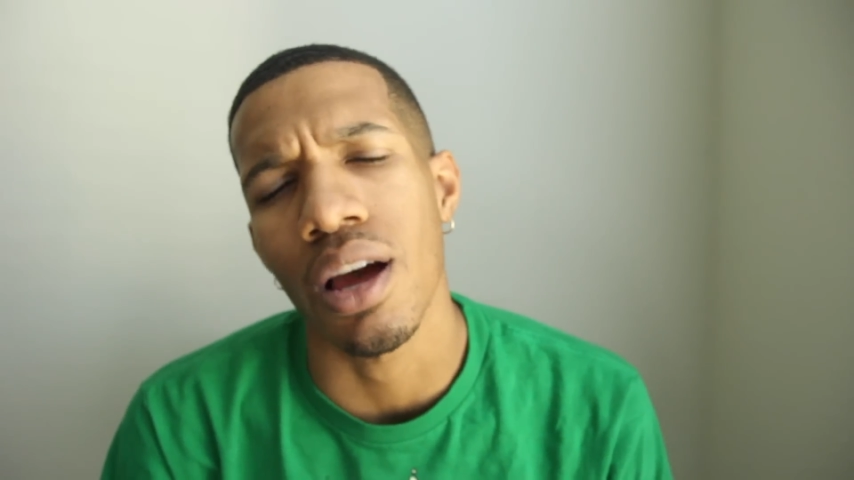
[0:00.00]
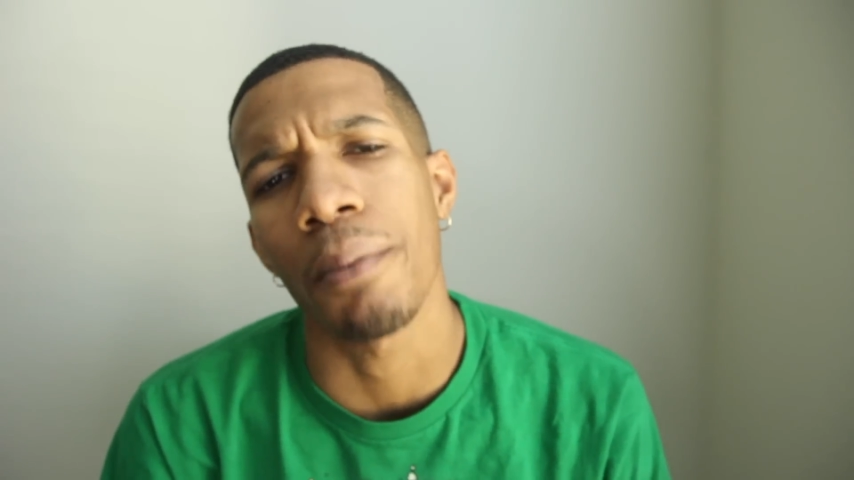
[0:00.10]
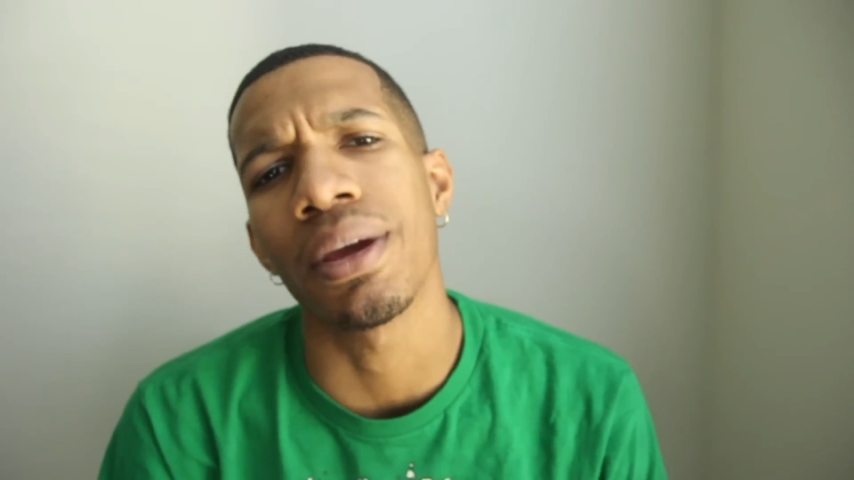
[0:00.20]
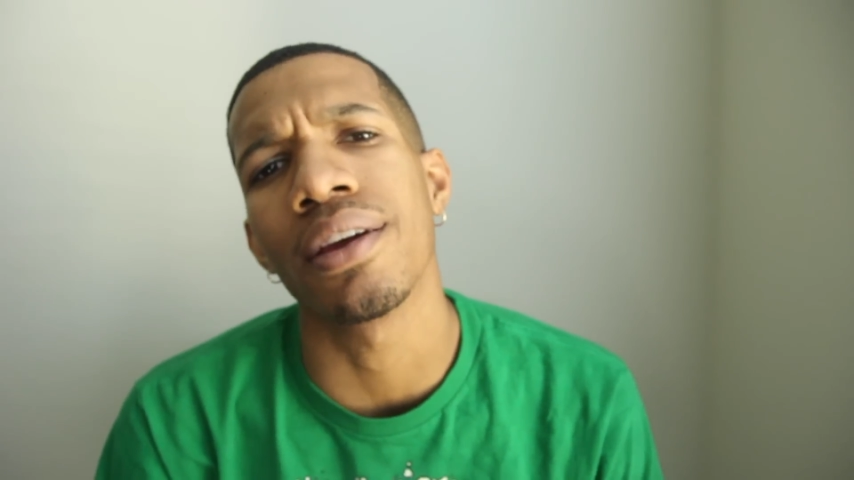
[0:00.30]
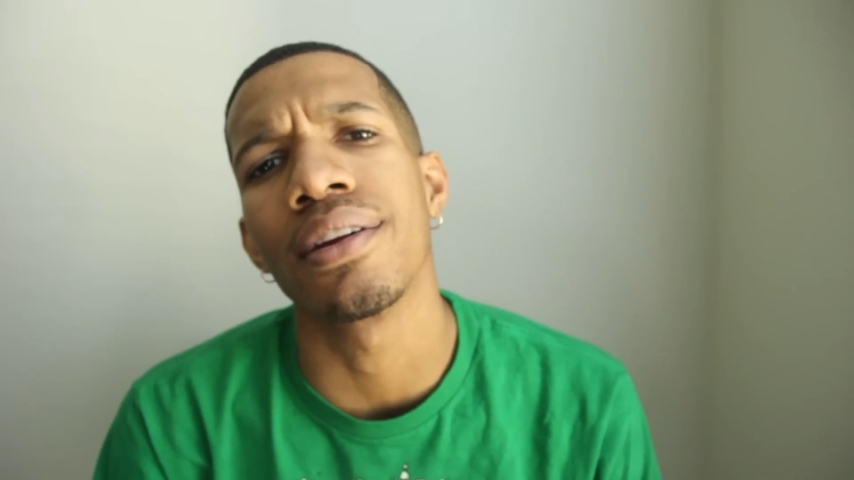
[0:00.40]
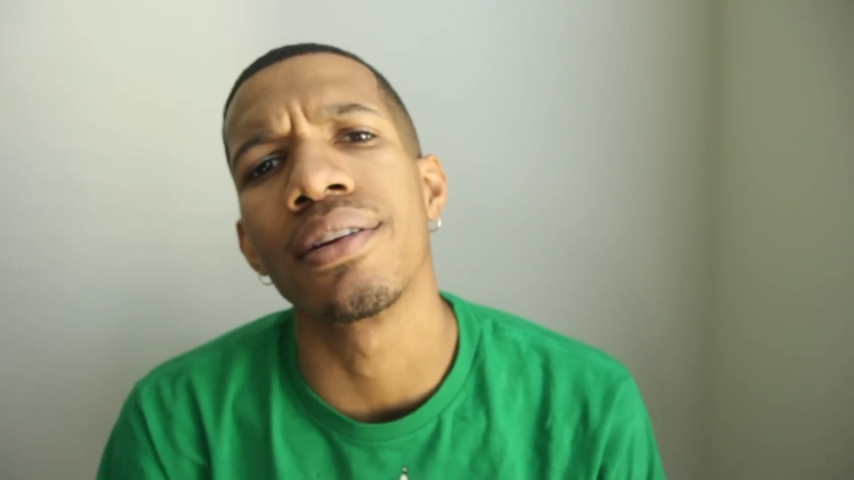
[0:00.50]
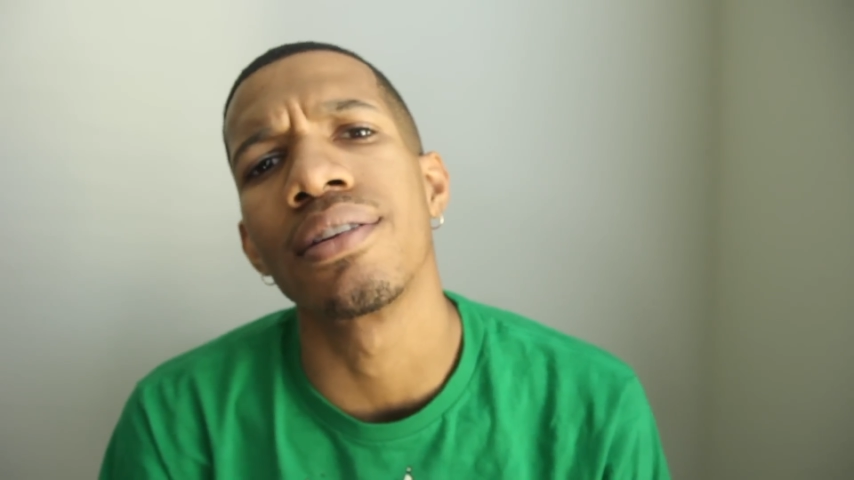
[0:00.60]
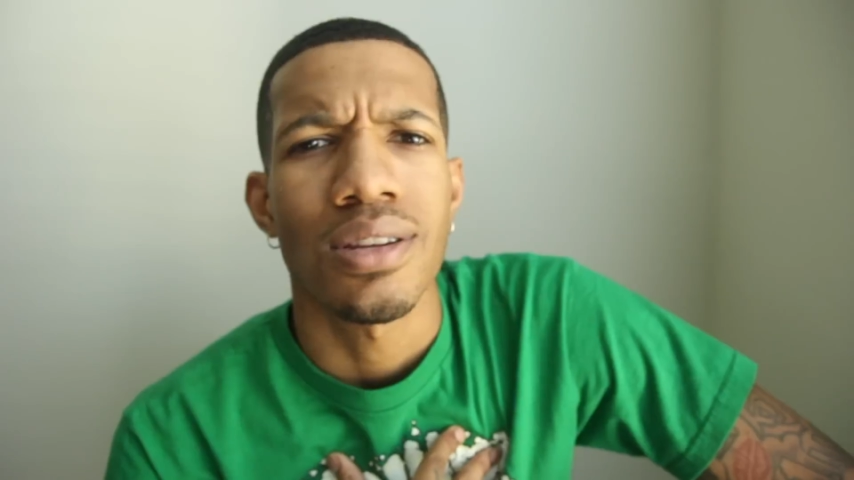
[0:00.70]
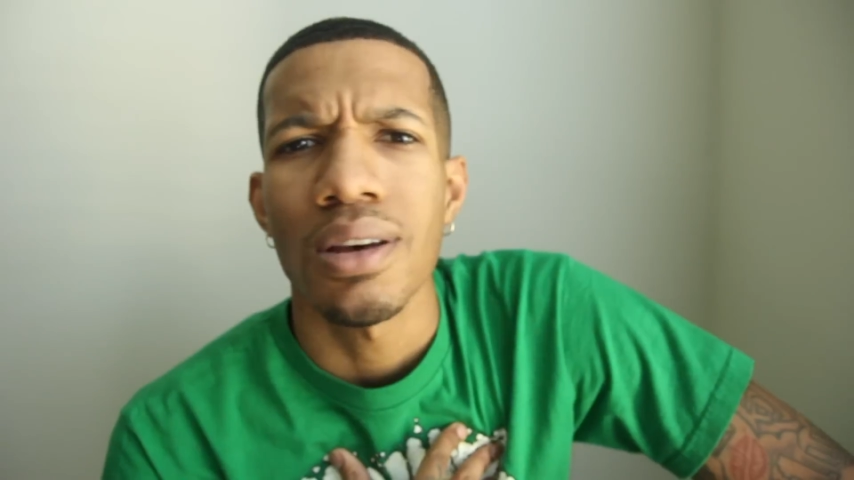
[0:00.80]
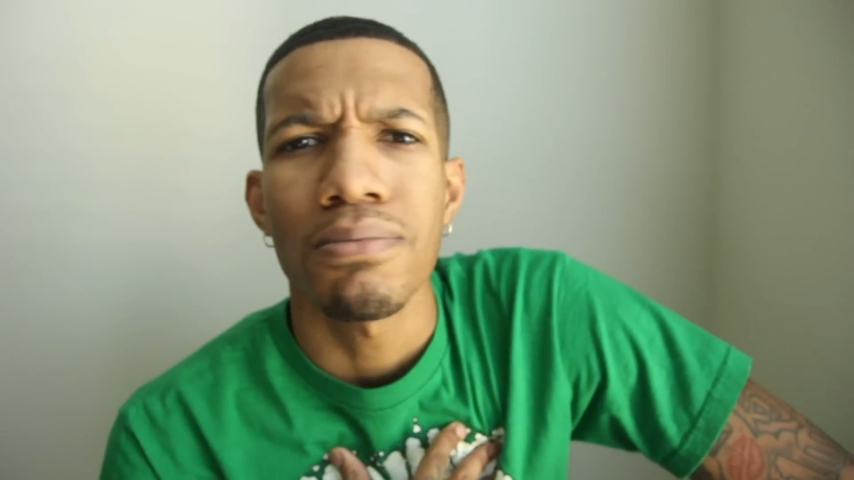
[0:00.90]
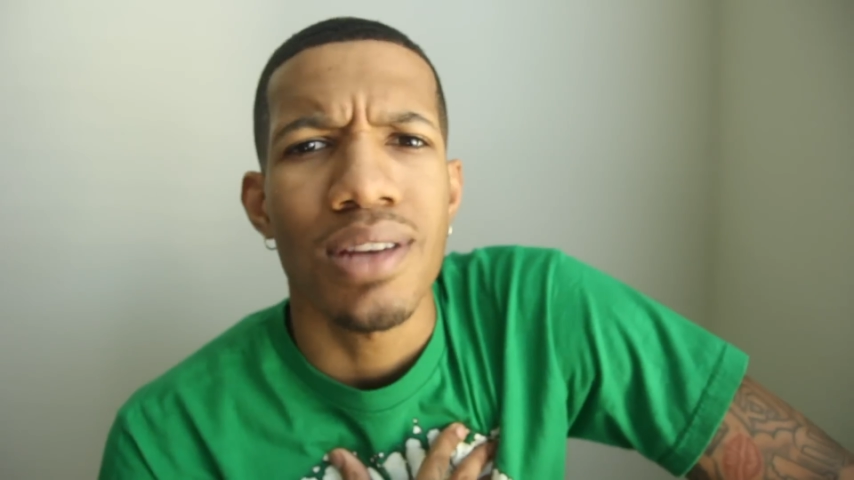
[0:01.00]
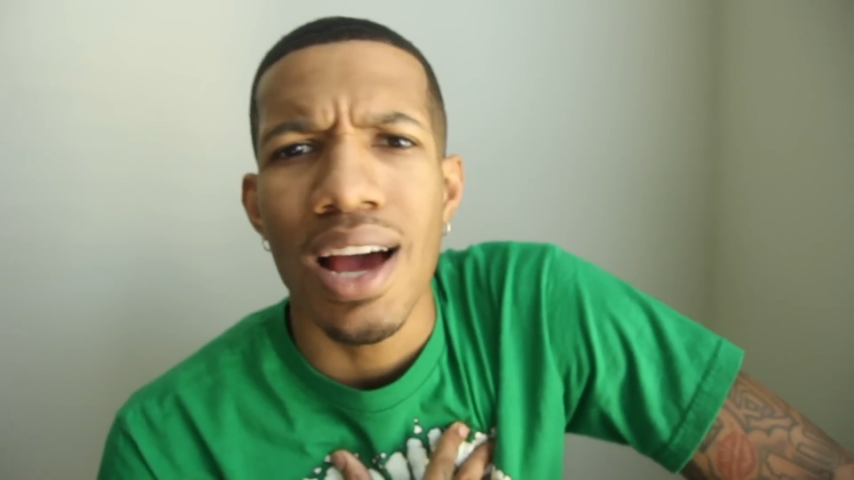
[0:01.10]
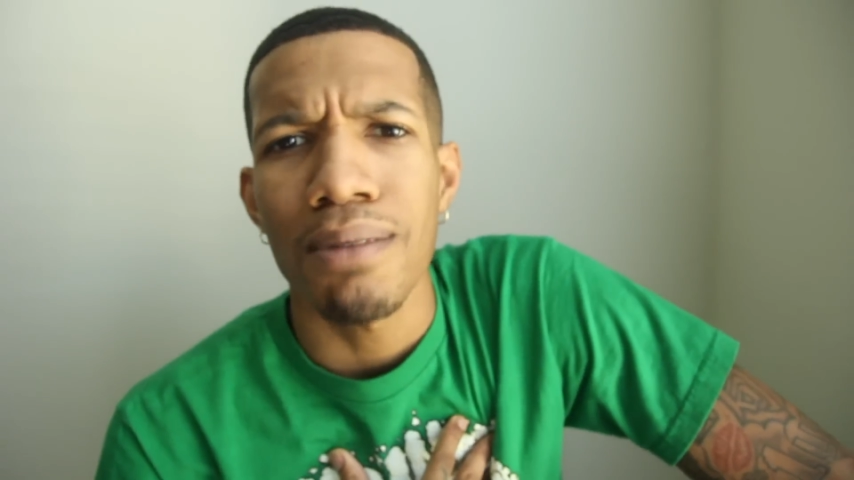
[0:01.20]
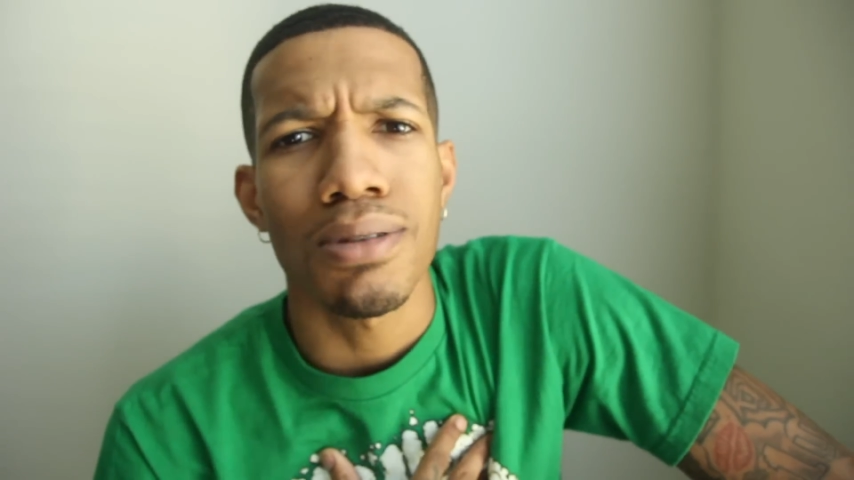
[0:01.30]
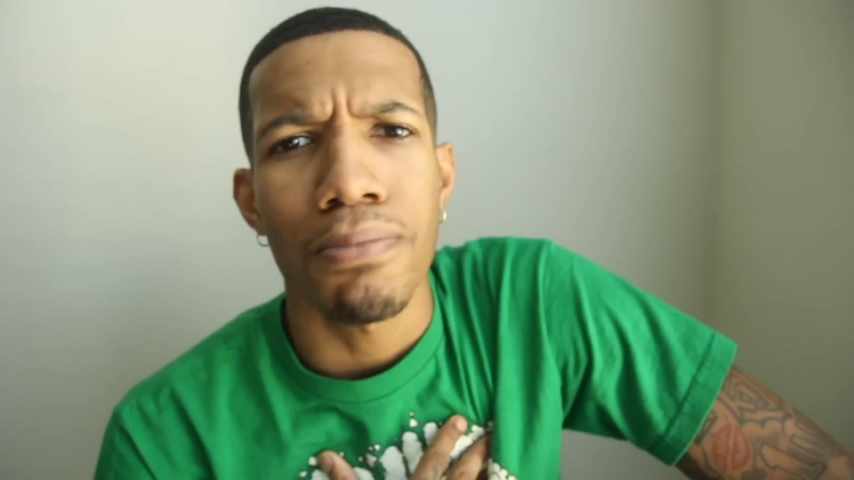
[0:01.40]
I mean, sometimes